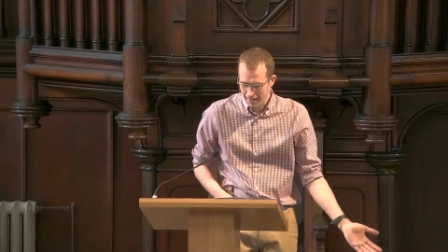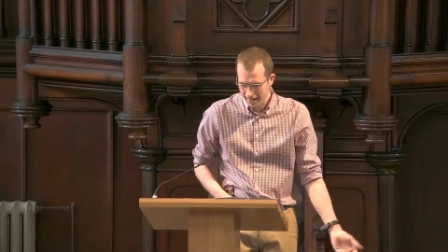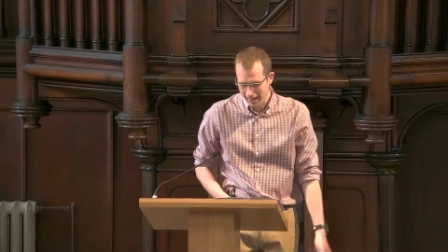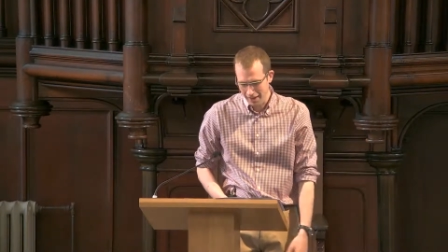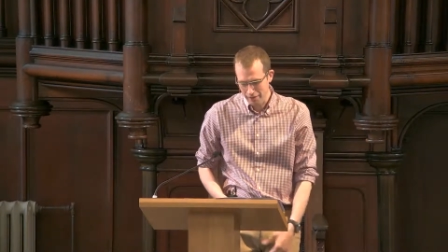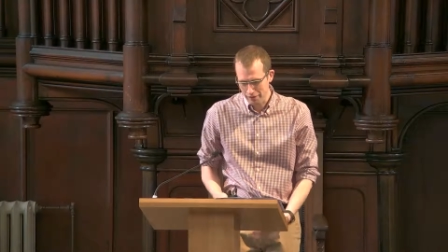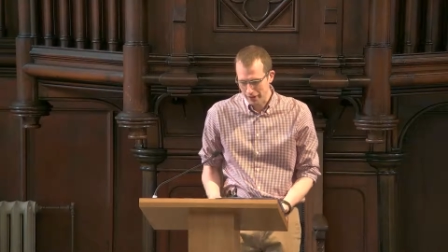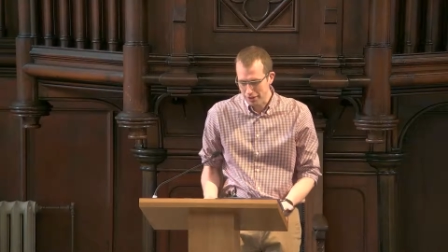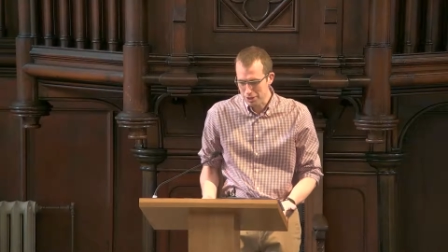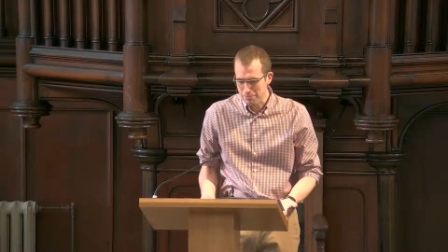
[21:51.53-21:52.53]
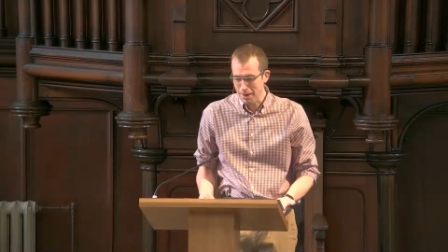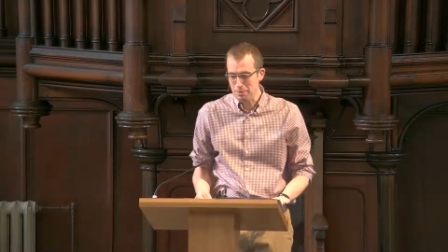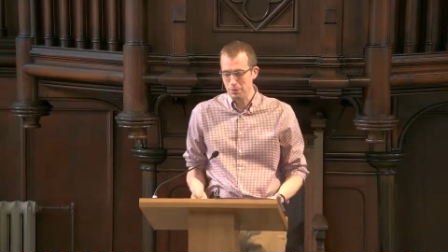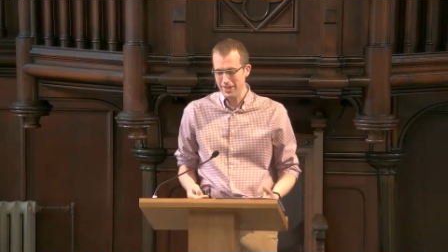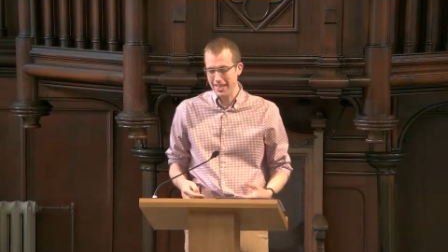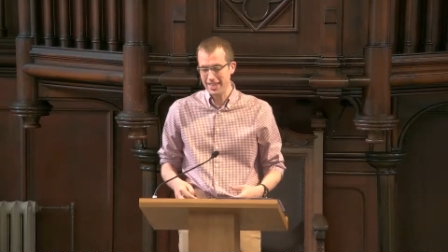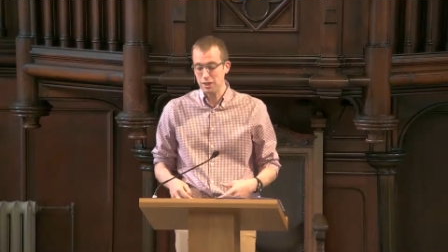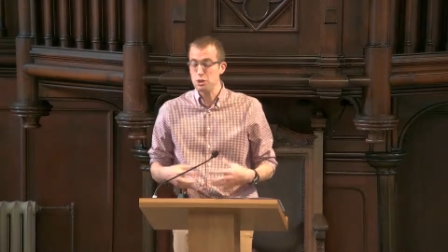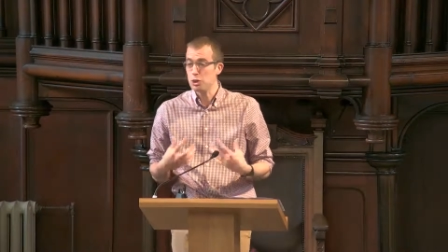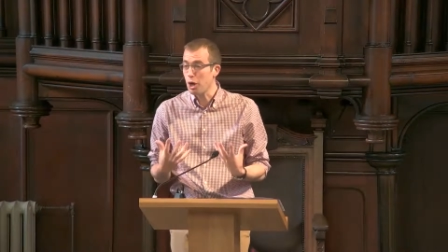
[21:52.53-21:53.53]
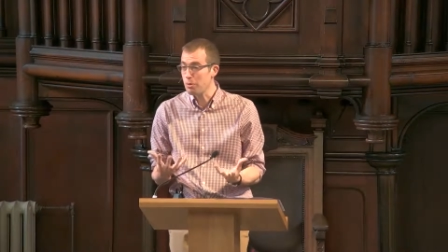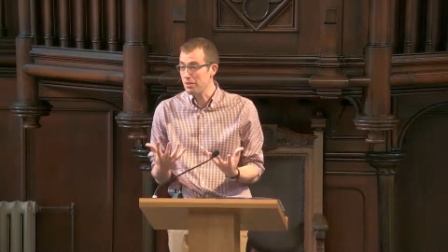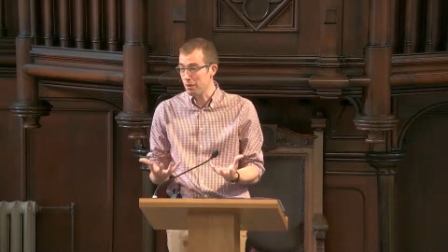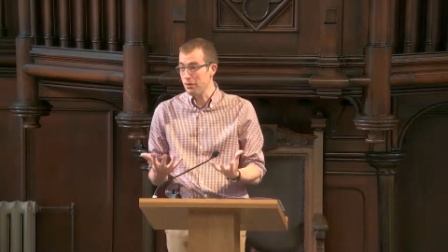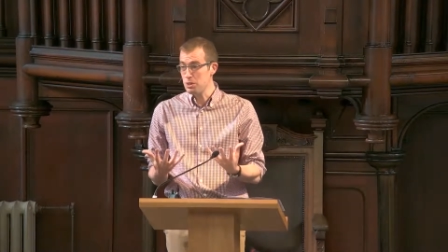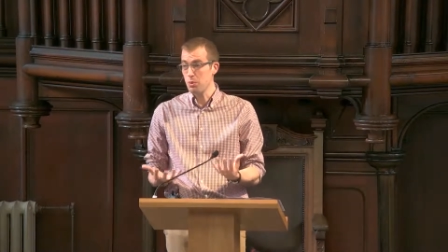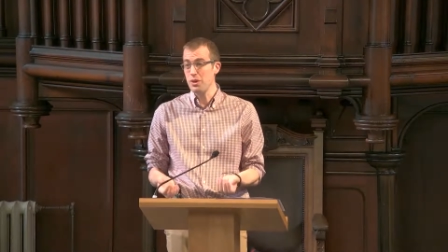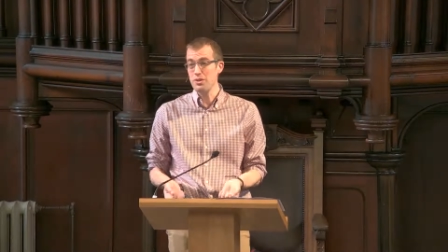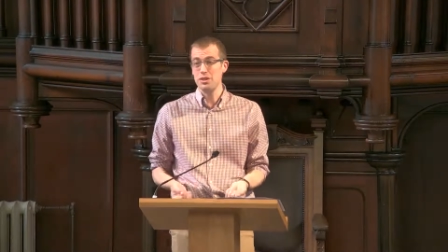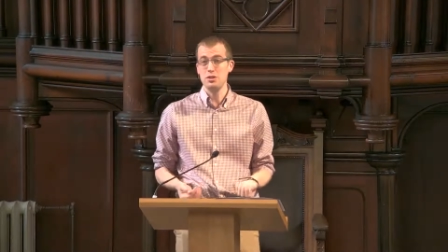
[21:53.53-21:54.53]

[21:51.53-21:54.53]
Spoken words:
For others, it might be when they get the job they've always wanted.